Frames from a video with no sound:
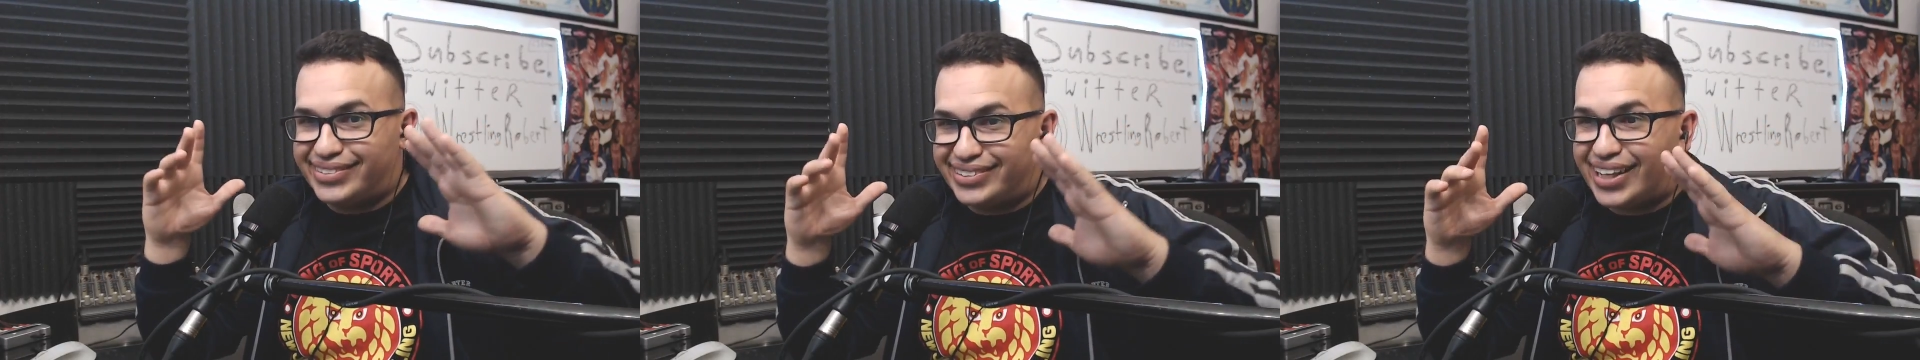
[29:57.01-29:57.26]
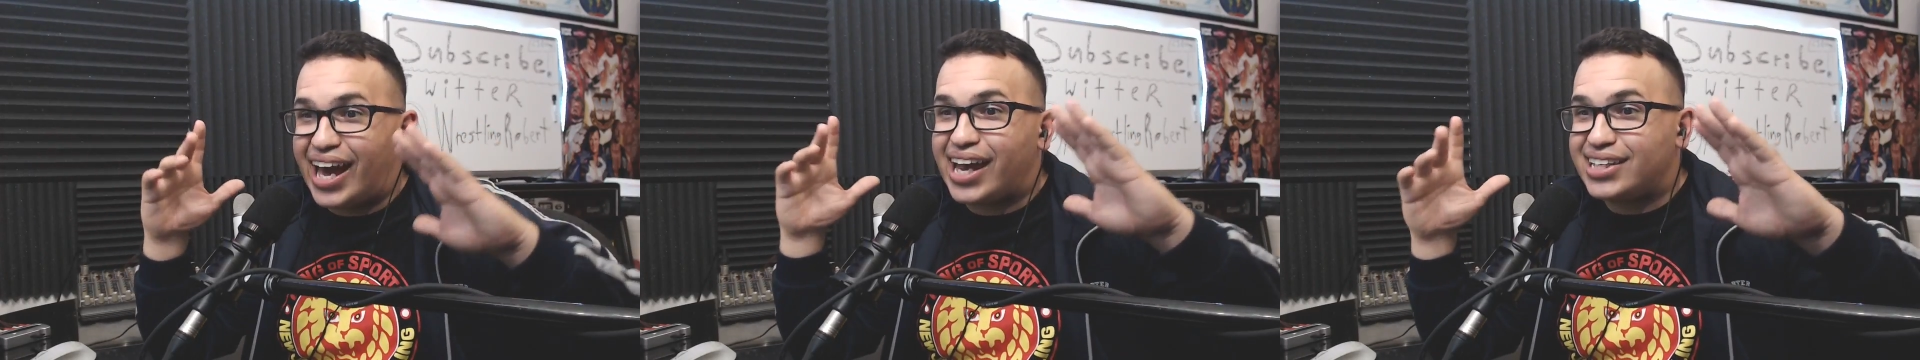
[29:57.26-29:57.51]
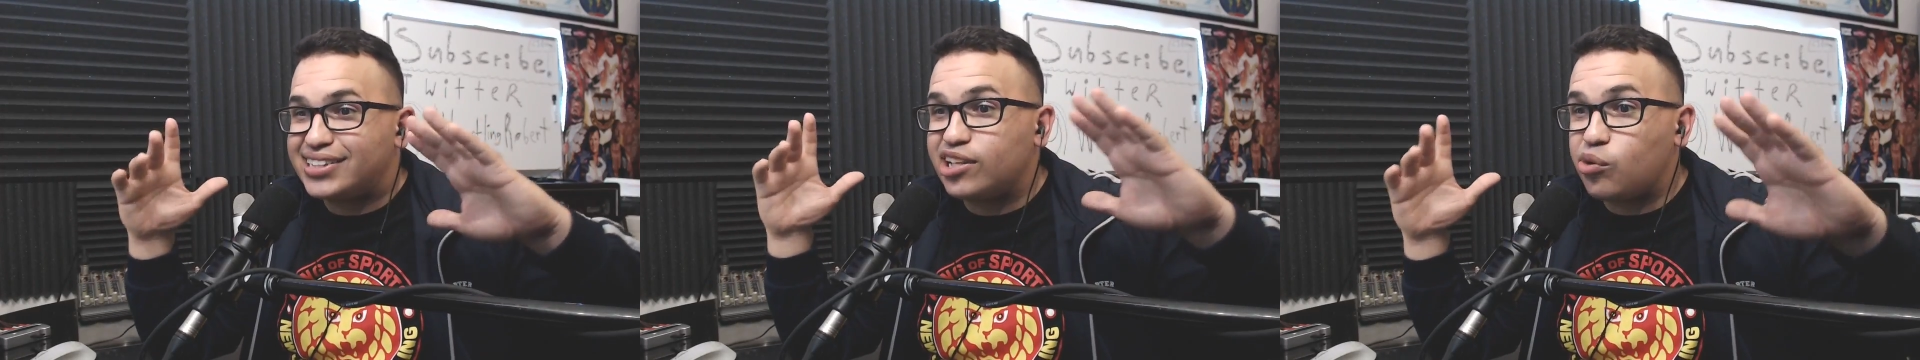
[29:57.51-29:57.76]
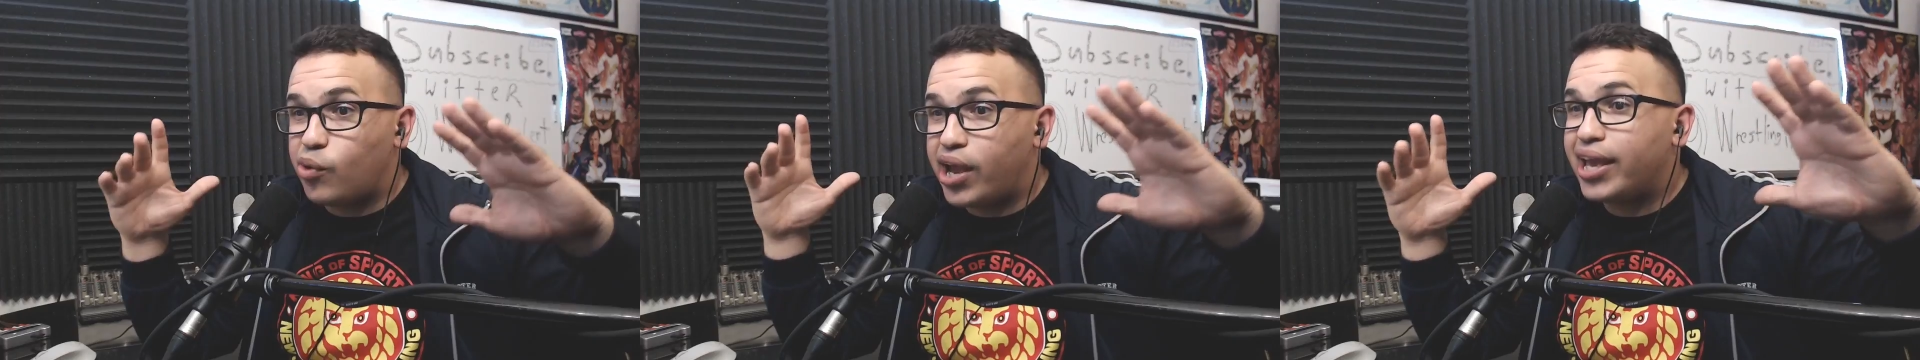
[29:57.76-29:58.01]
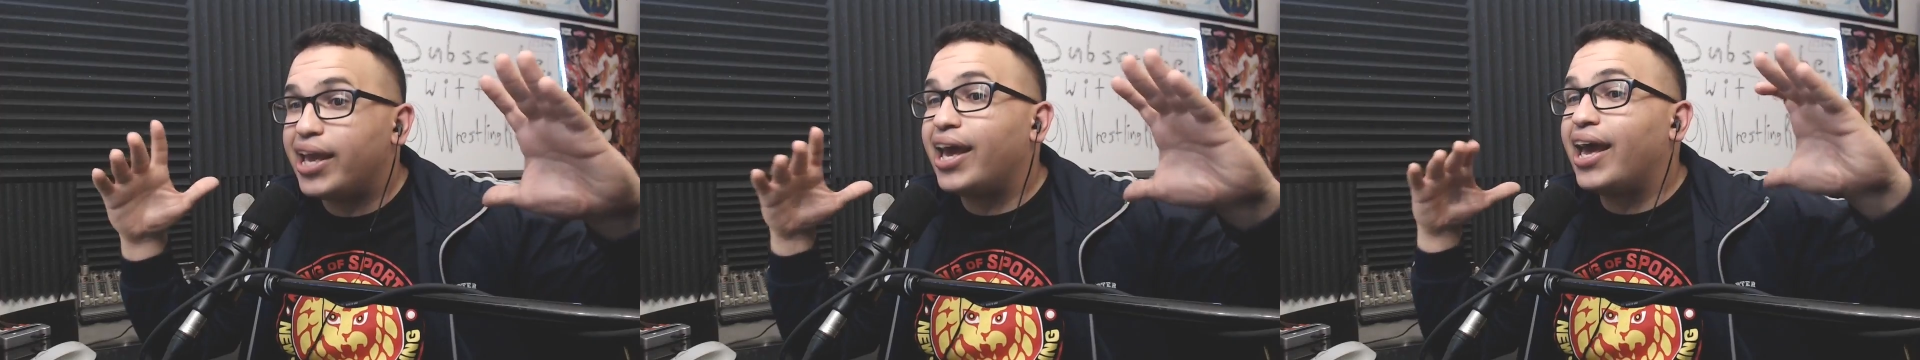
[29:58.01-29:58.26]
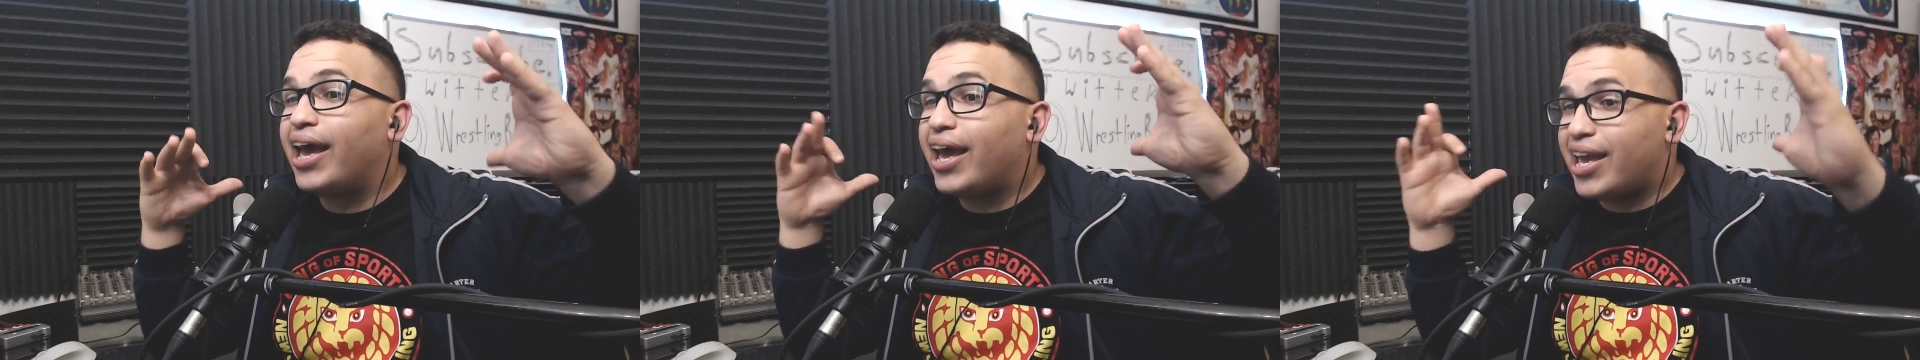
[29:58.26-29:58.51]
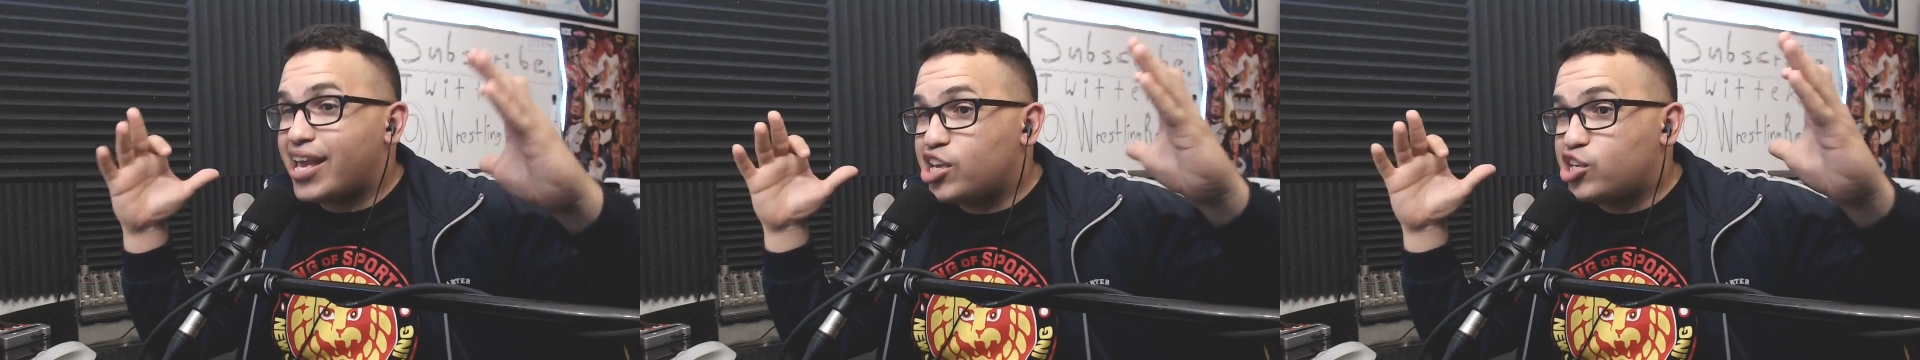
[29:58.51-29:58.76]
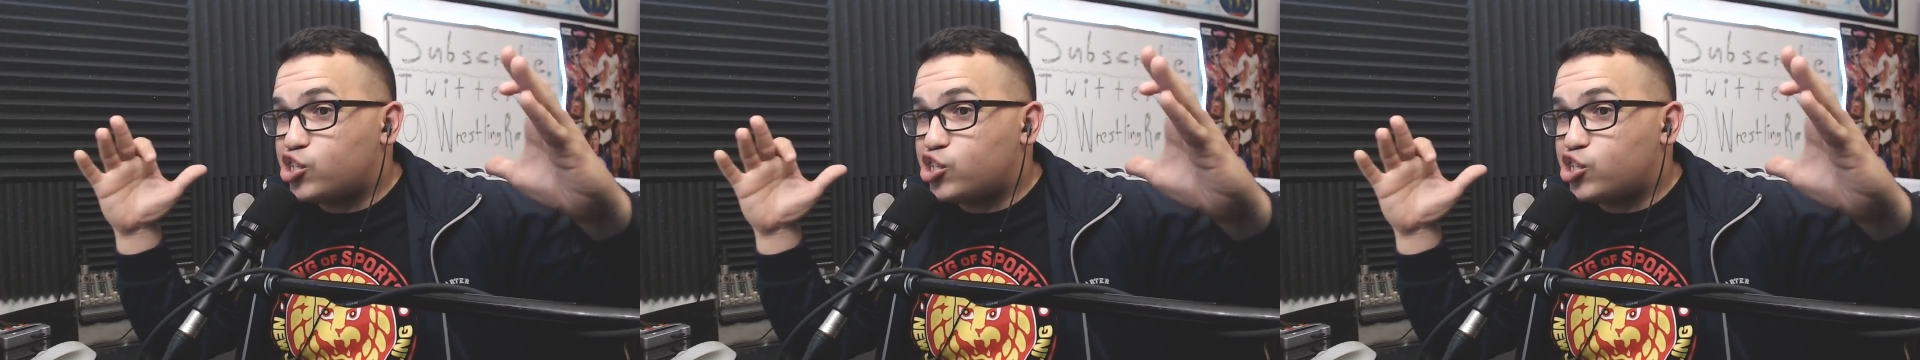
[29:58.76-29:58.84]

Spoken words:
That is the way it